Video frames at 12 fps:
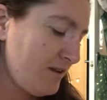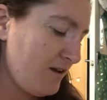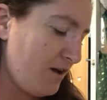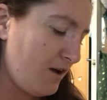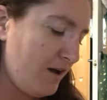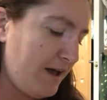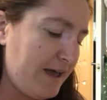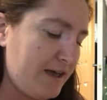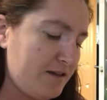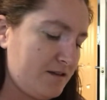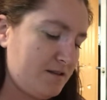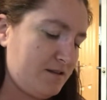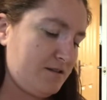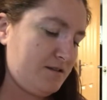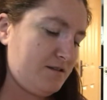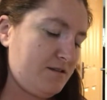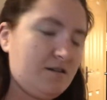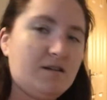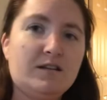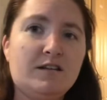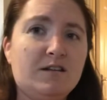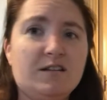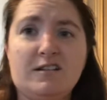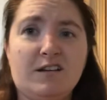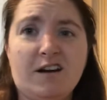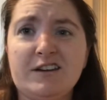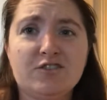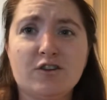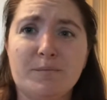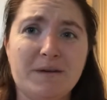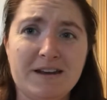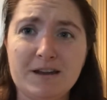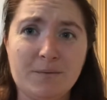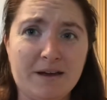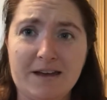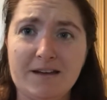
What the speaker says: I I shop anywhere.